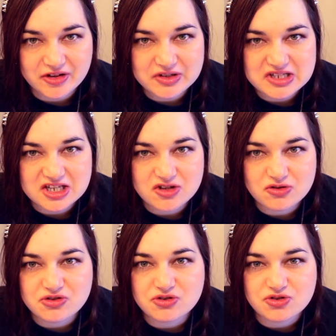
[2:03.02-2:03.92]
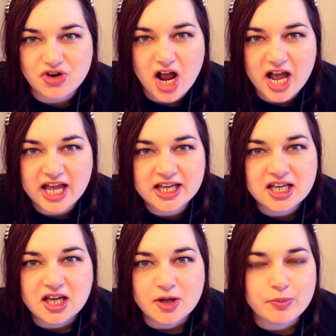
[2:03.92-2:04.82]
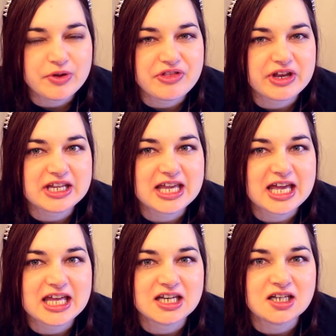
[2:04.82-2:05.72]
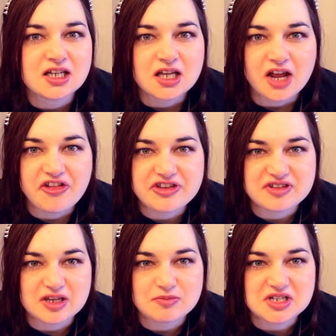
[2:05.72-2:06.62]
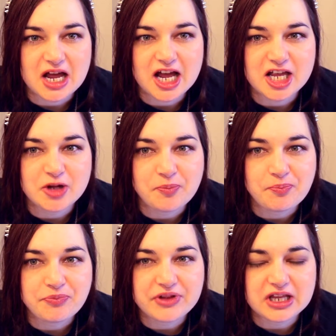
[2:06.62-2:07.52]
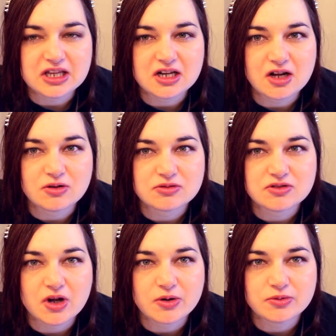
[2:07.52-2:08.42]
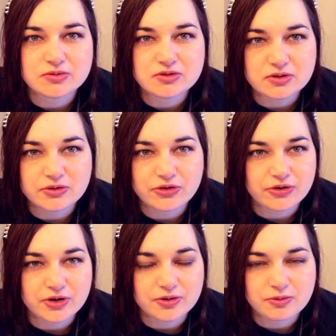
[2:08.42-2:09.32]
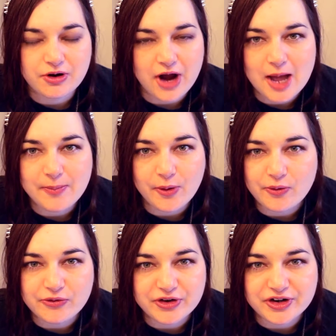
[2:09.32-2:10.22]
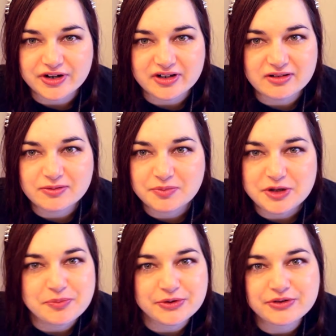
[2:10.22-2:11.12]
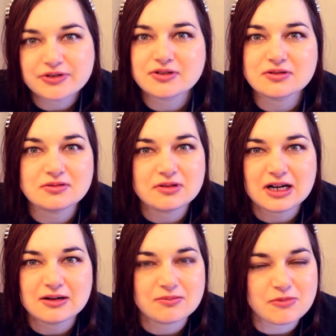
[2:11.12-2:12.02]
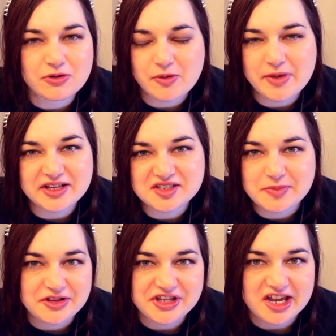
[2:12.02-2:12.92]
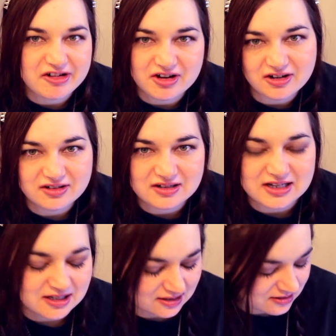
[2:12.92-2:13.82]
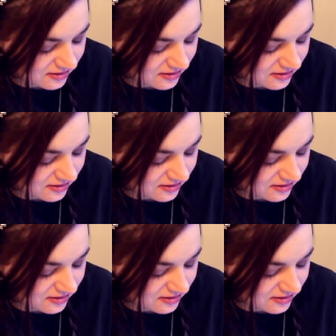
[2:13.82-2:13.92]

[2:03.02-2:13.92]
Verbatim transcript: So it's like you should try, but then again, at the same time, you know, don't lose your crap over people who don't make a spelling error, like